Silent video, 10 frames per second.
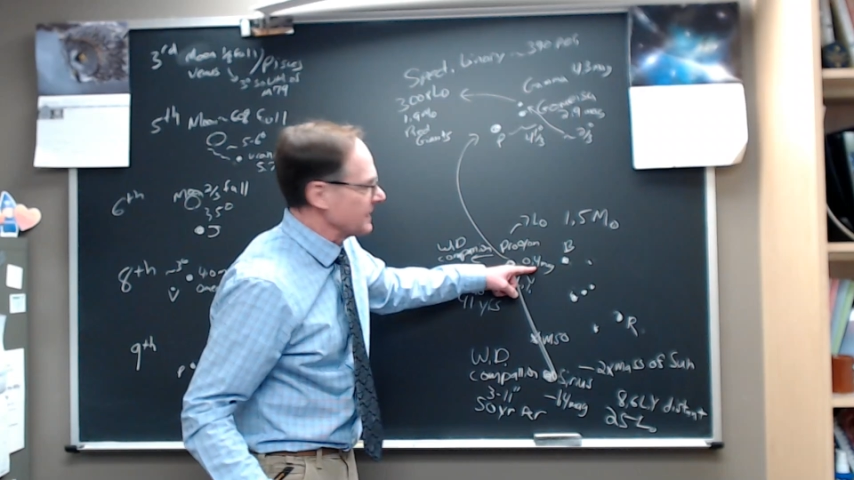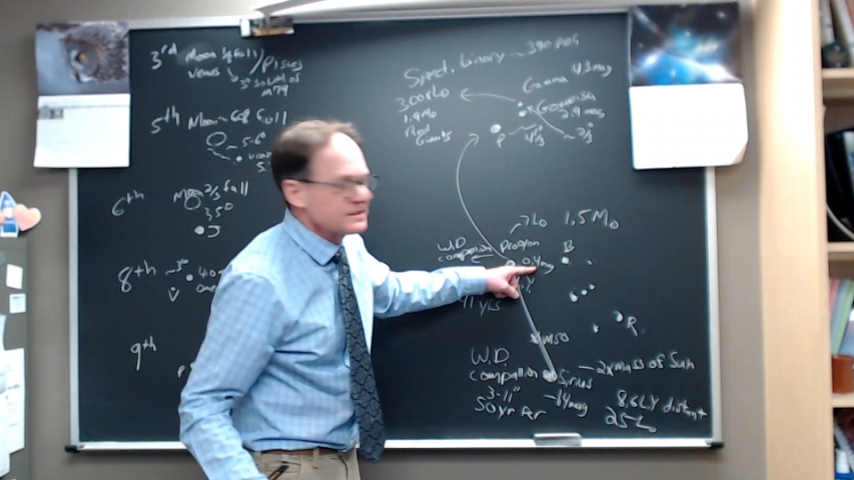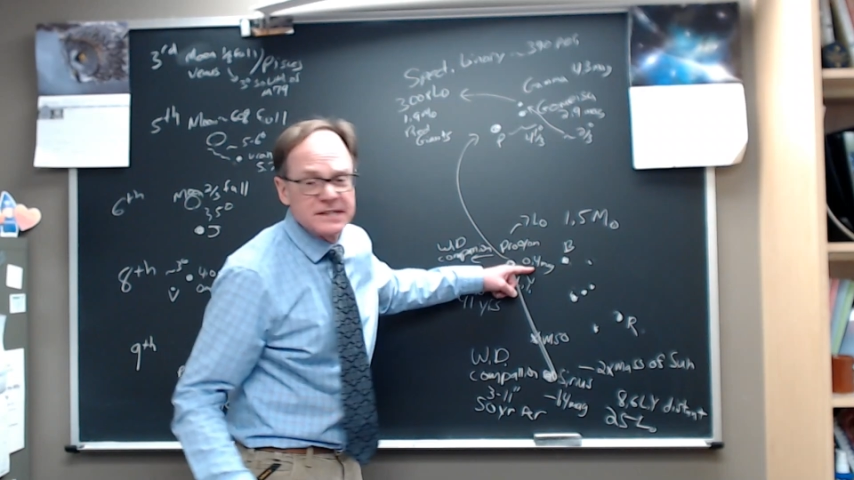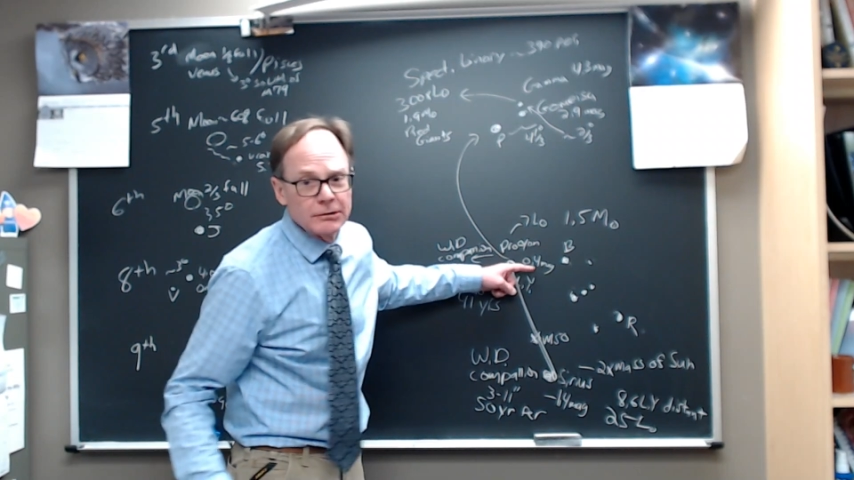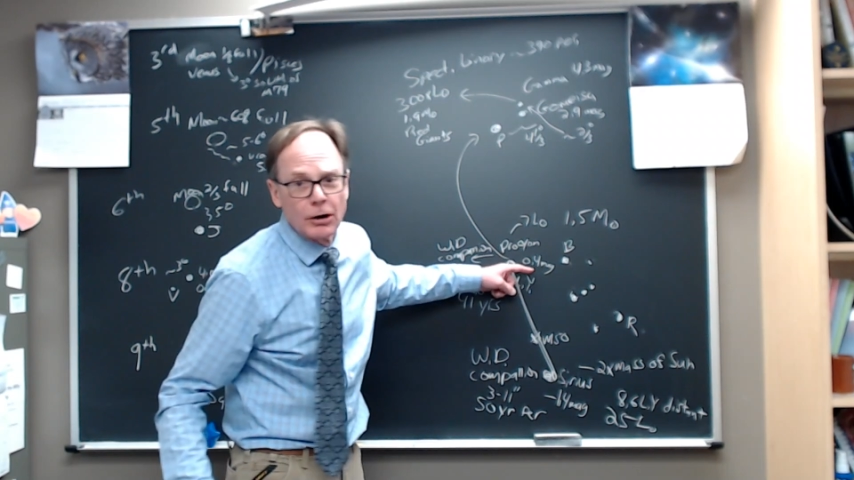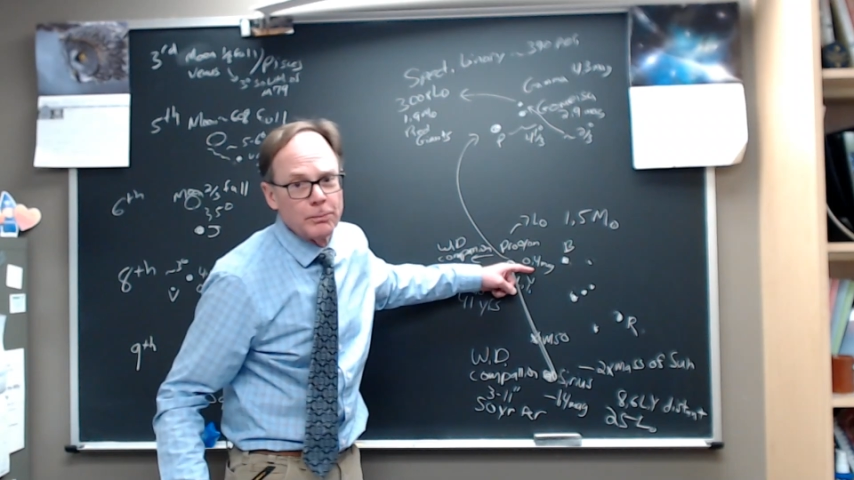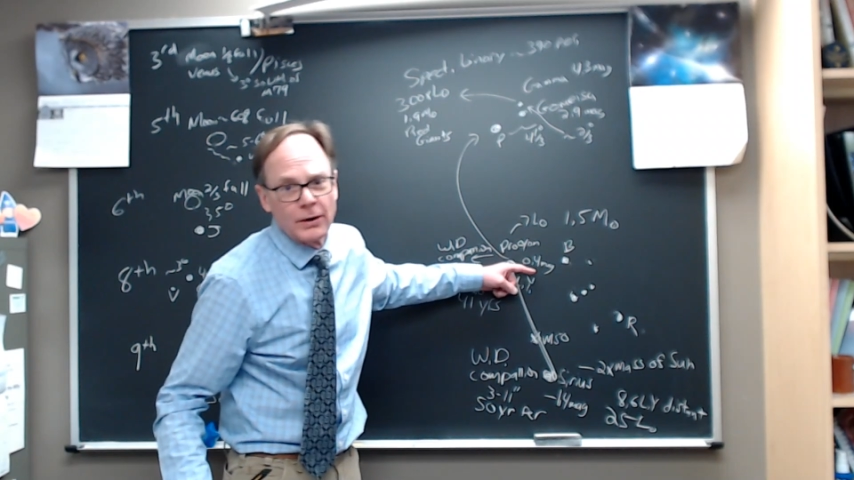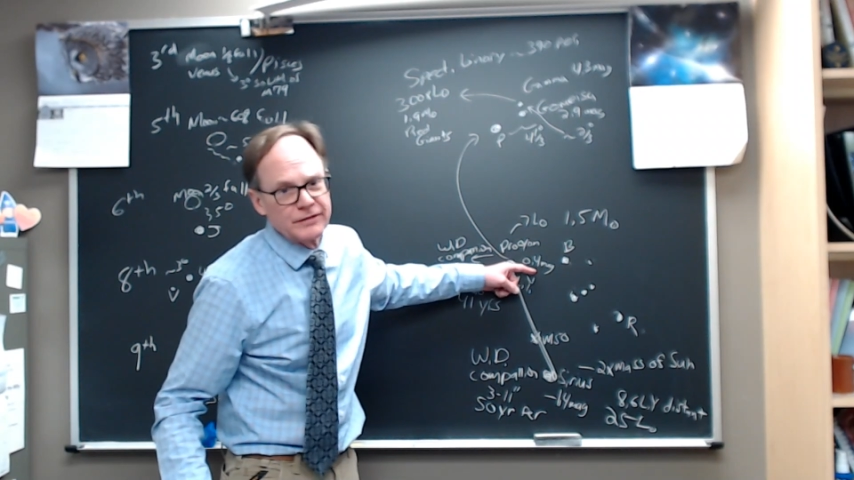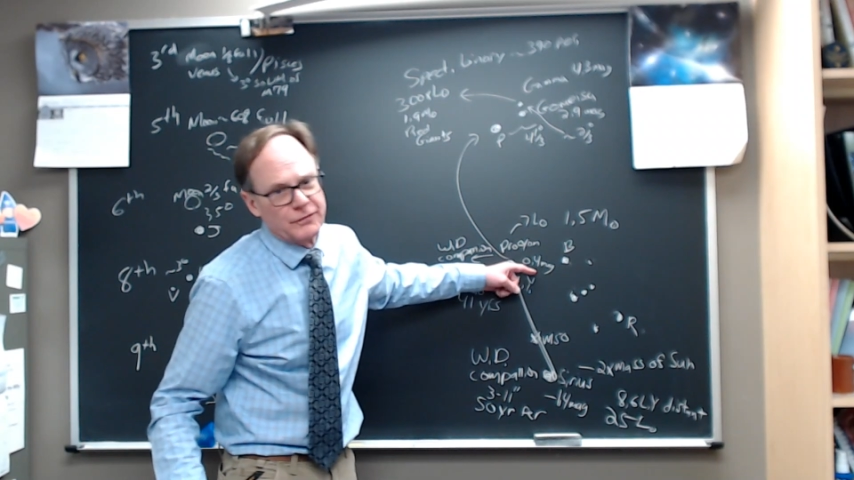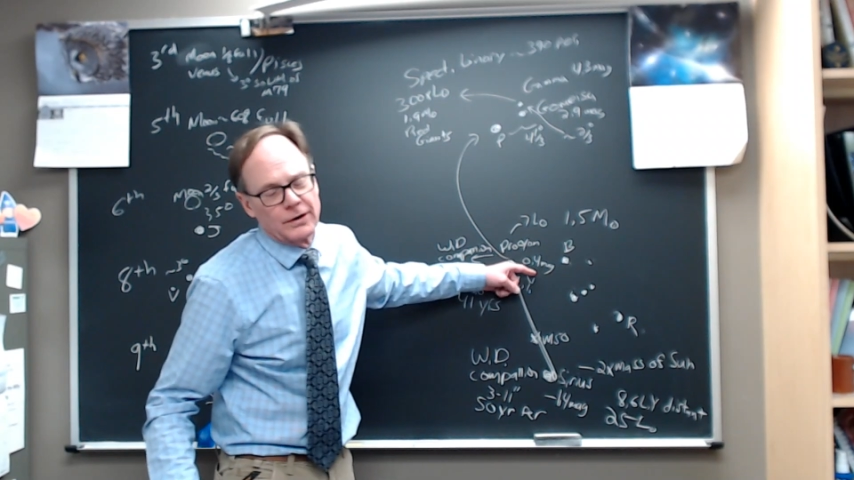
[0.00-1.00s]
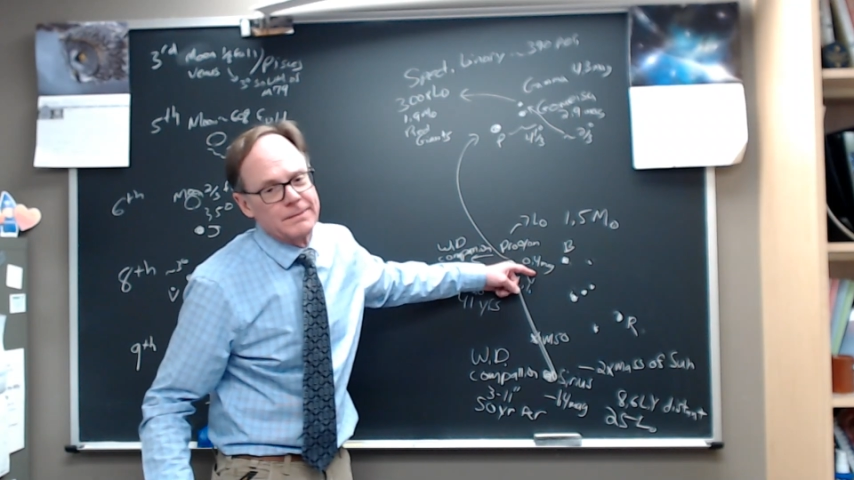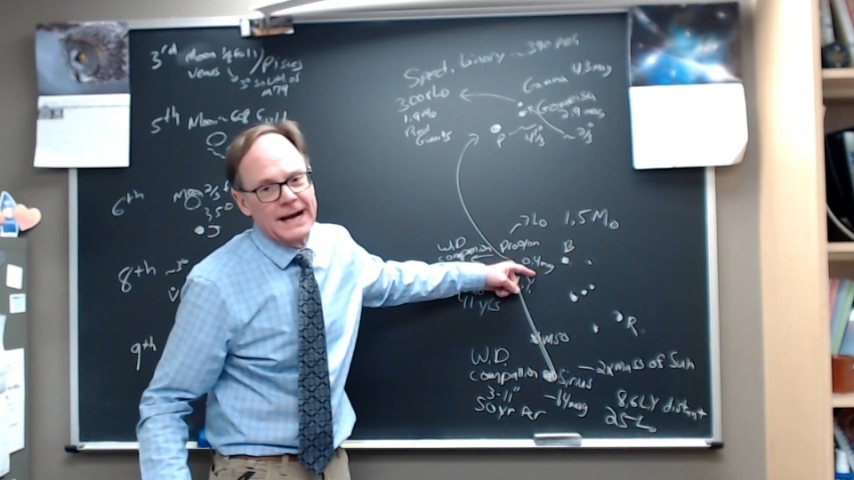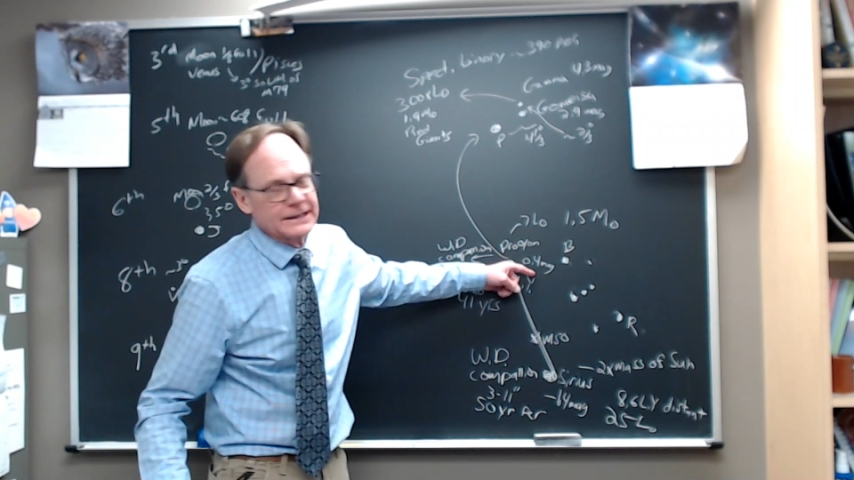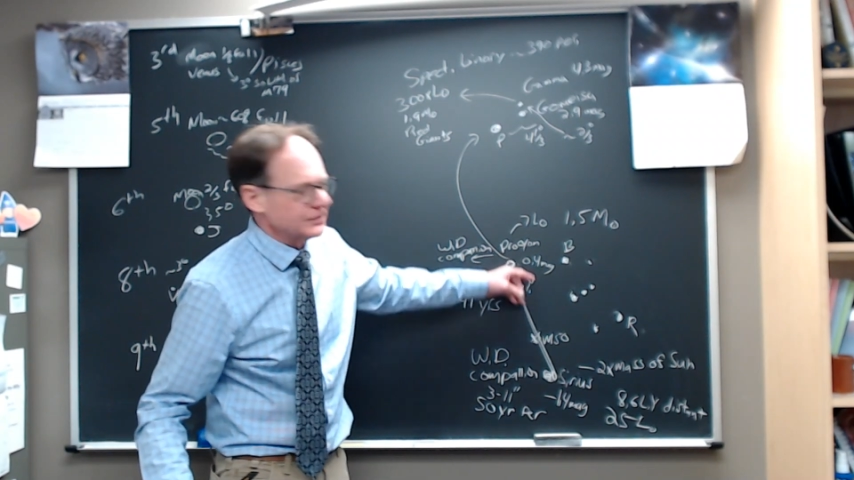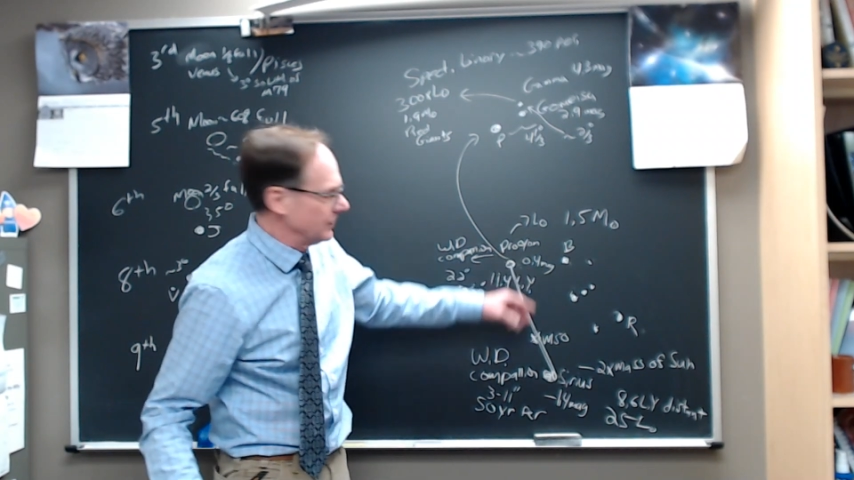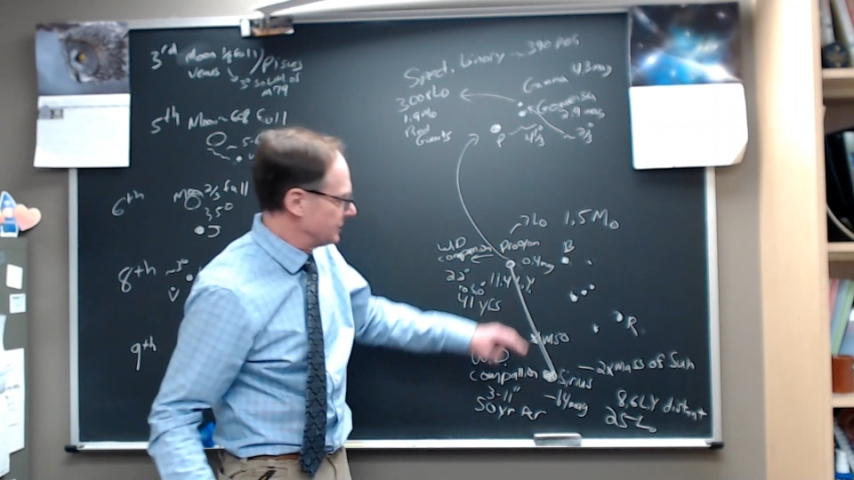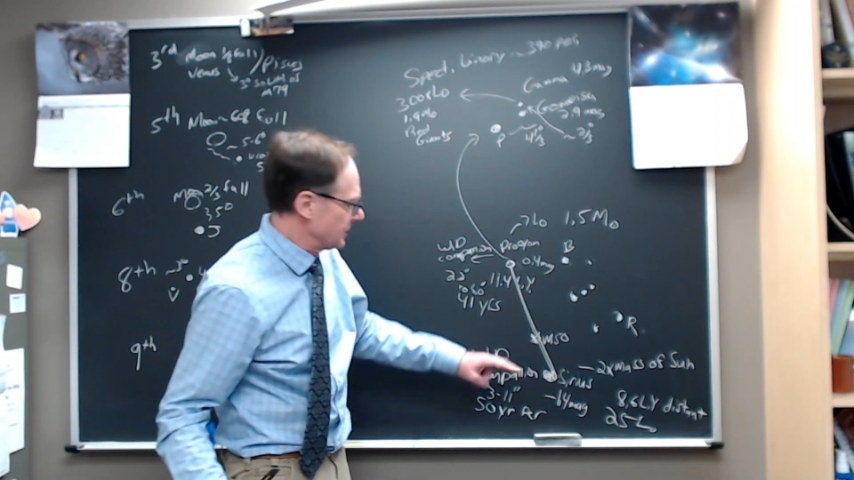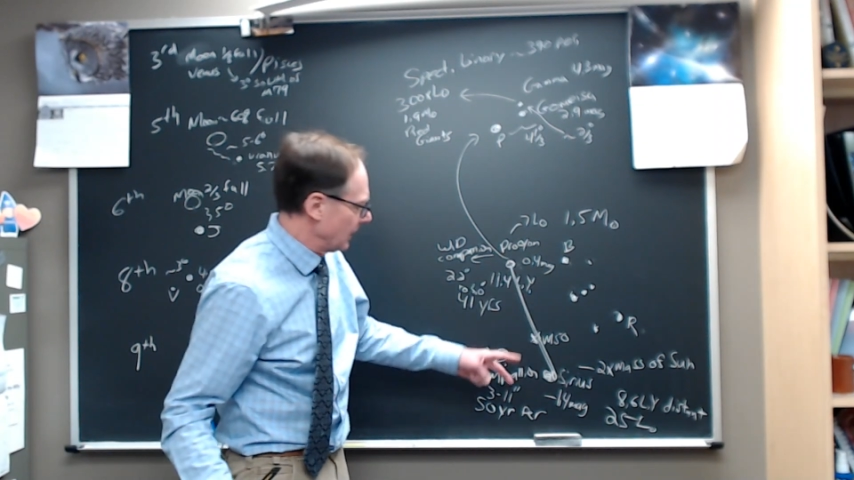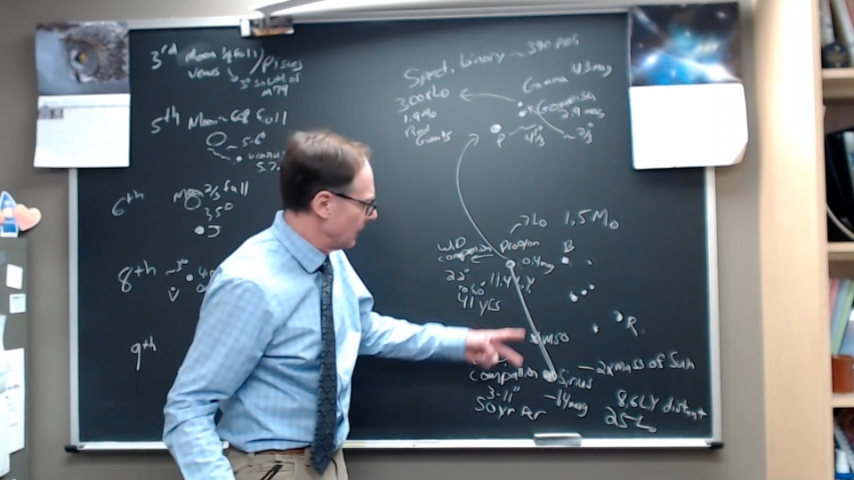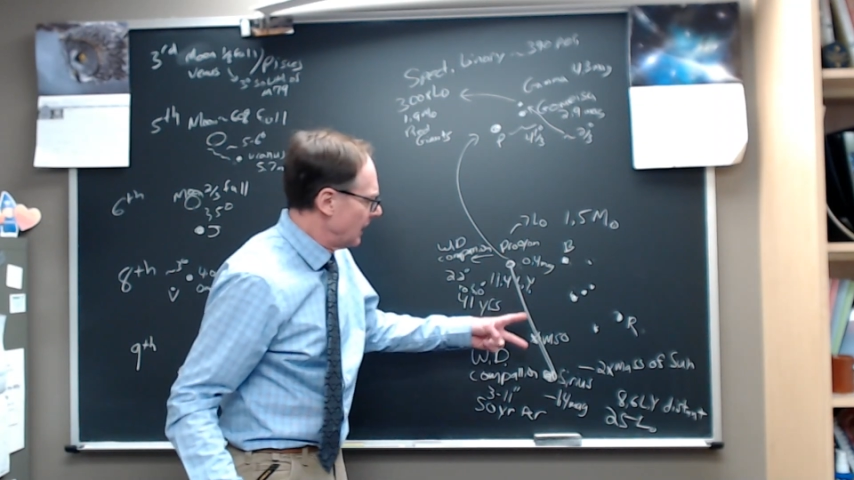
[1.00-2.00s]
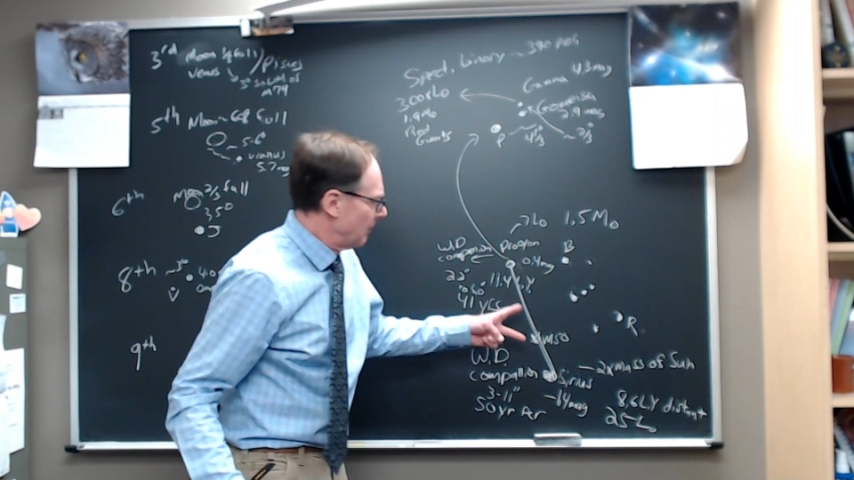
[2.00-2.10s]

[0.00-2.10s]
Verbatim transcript: zero point four magnitude star,